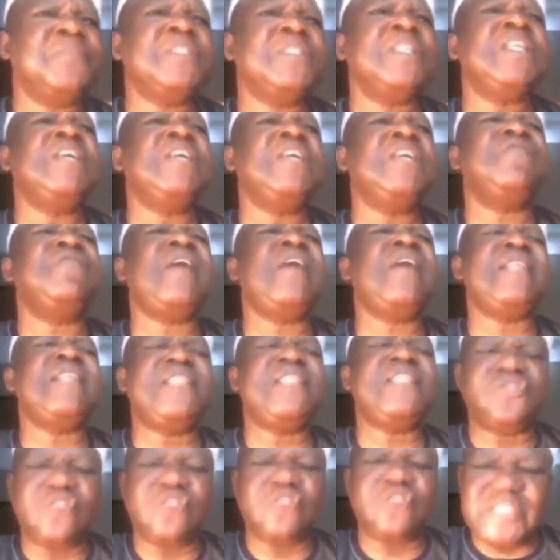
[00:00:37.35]
if an
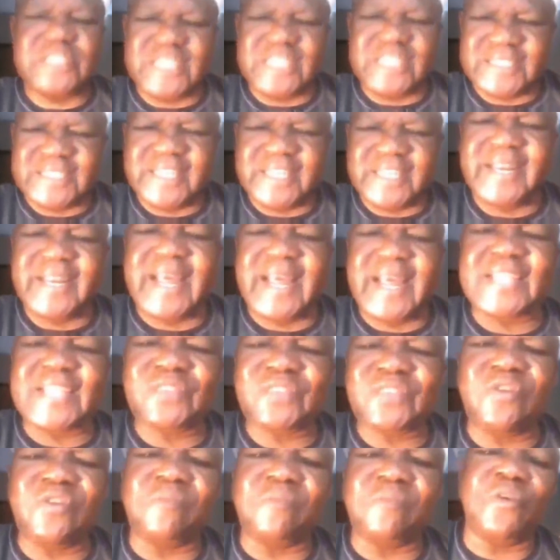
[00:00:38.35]
insurgency lasts
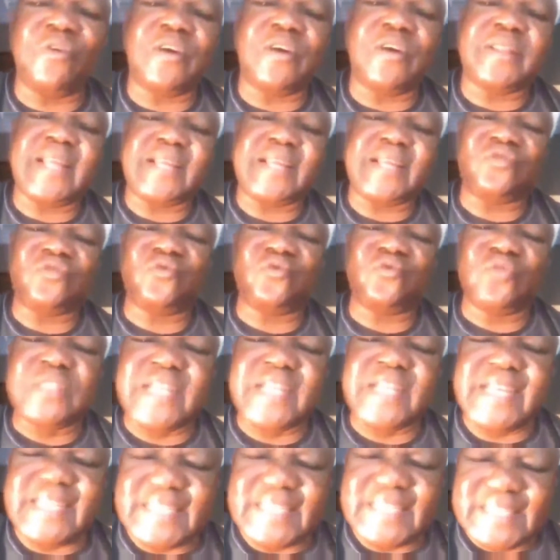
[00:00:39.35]
for more than 2
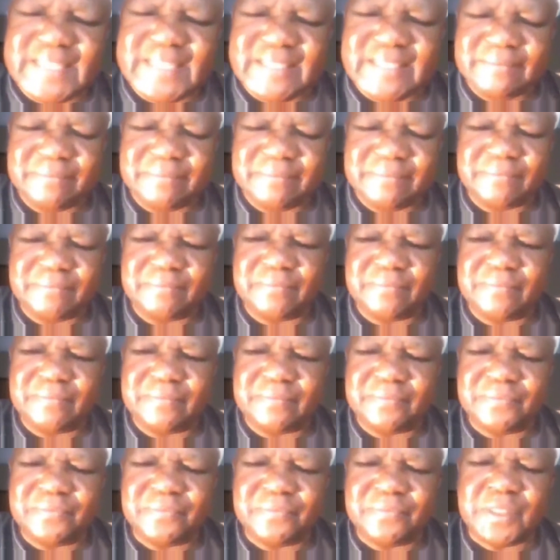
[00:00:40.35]
days,
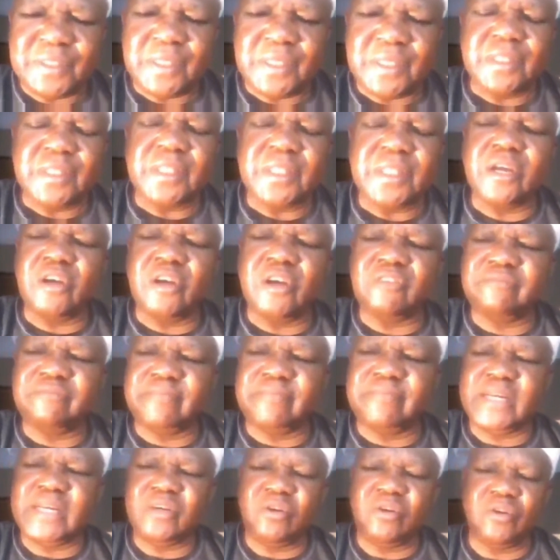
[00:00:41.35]
the
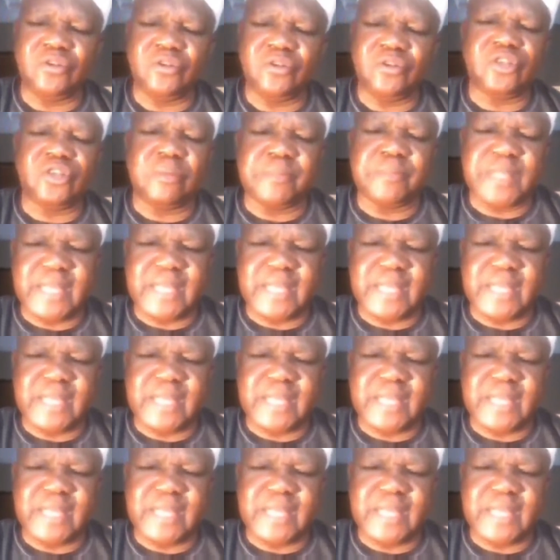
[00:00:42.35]
government knows.